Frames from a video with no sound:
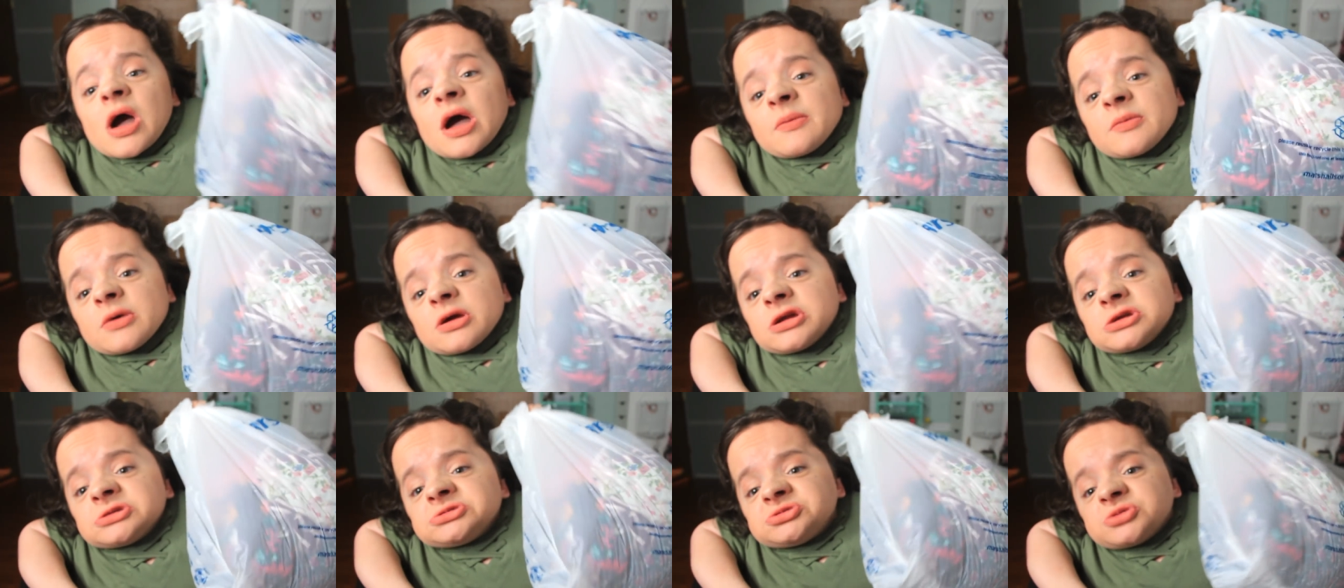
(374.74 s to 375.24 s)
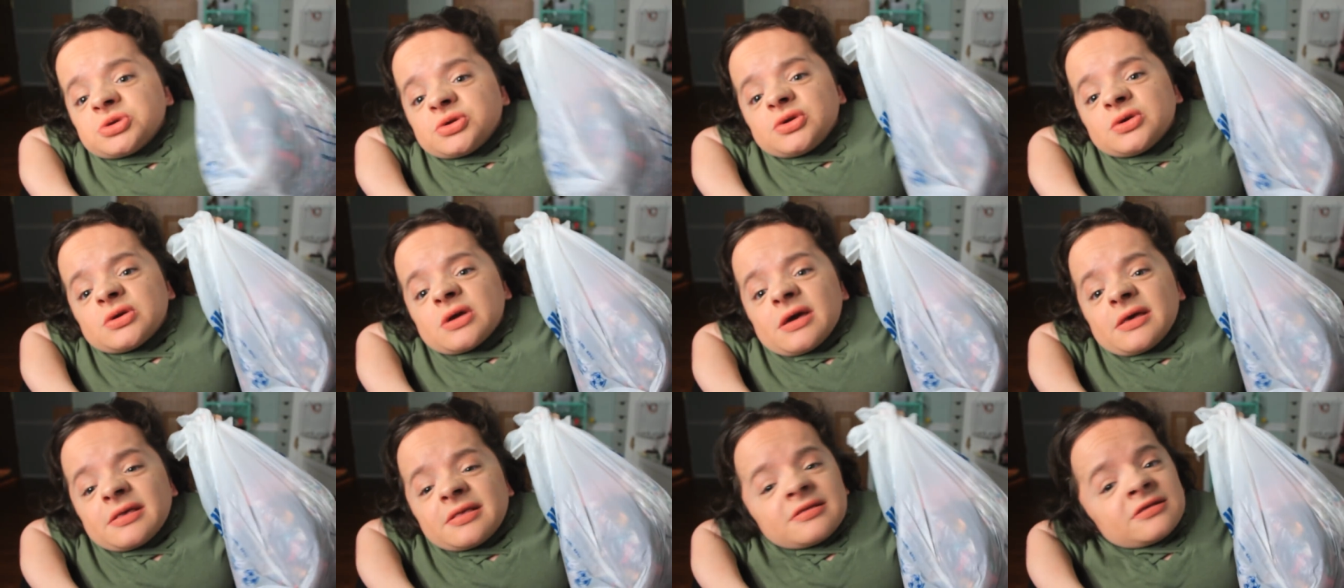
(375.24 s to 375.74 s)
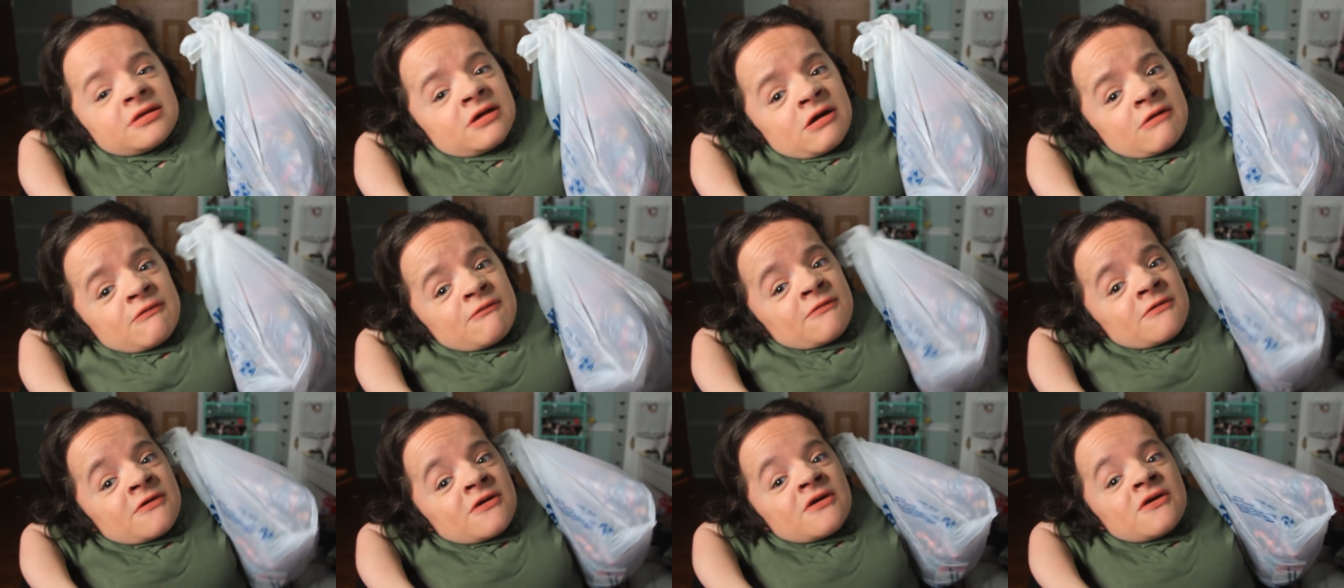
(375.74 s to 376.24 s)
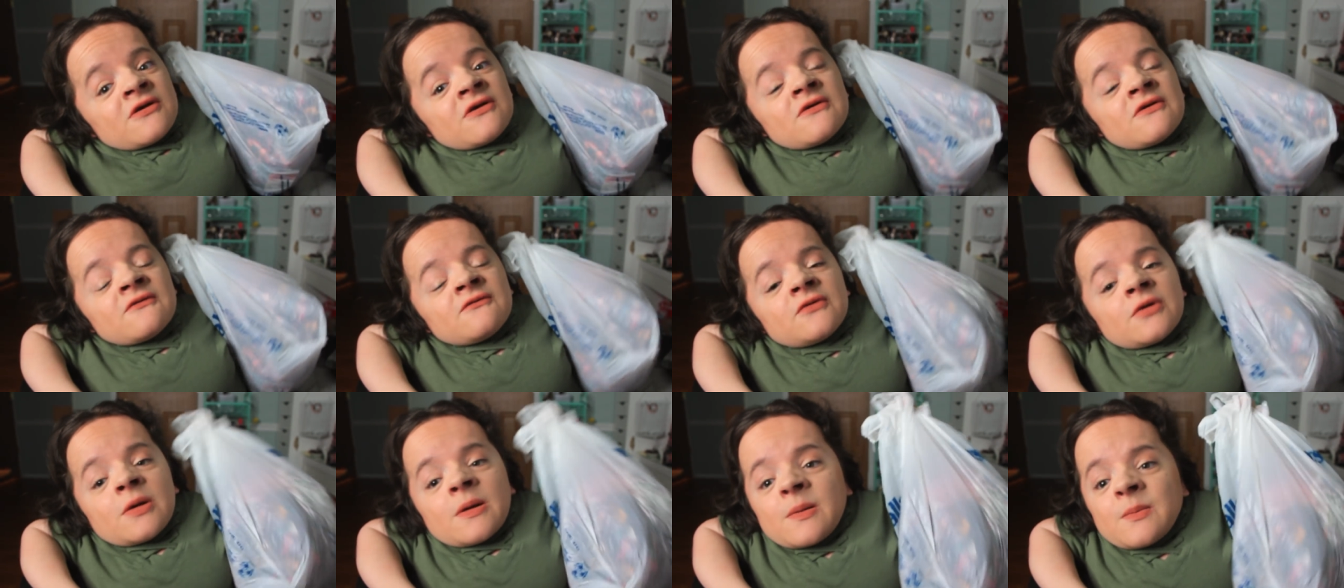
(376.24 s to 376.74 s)
I'm going to show you guys stuff
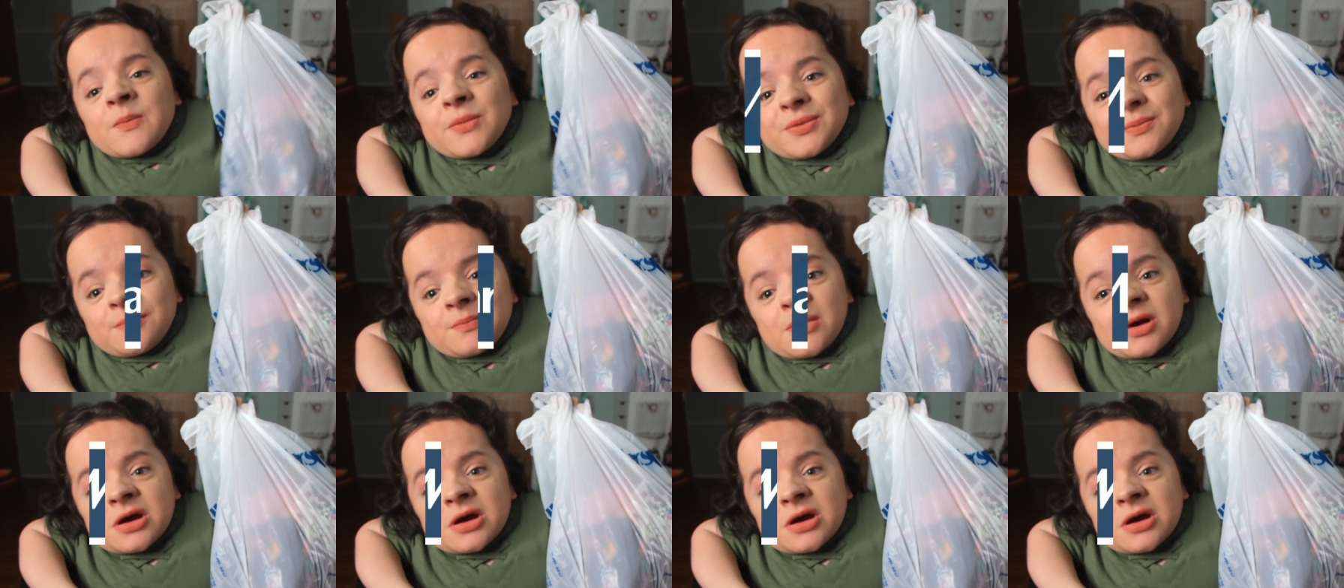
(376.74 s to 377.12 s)
from